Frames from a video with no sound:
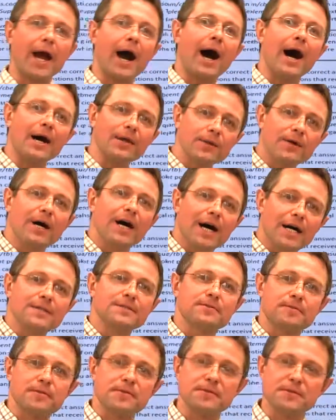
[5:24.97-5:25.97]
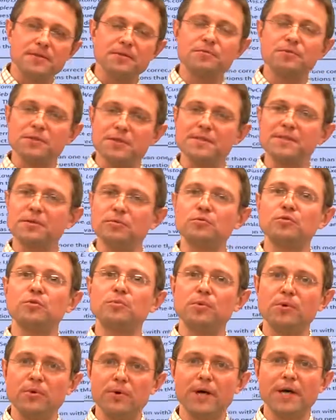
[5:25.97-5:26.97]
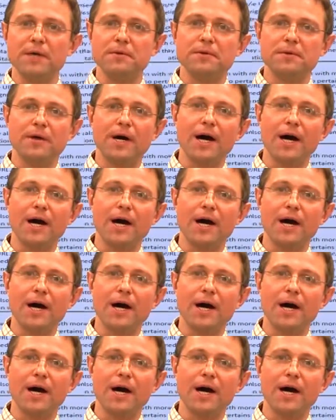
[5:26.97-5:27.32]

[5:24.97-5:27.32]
other answers seem to be right.